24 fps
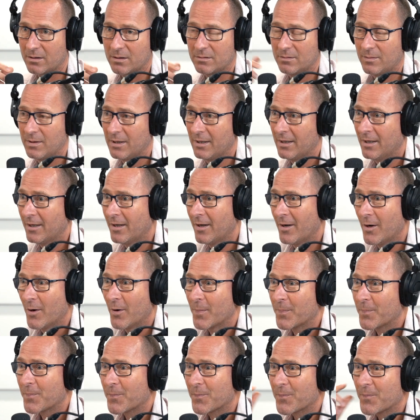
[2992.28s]
sometimes you like
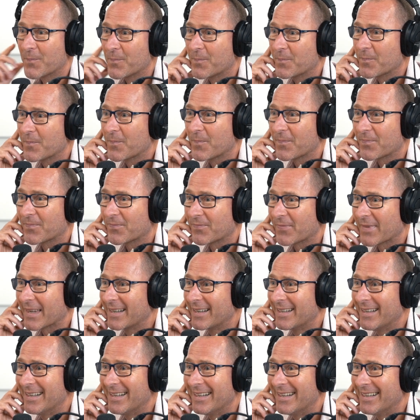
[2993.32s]
don't even bother, like, oh,
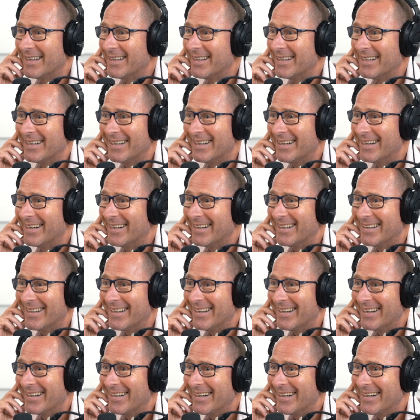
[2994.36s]
mate, oh, I'm just a tradie or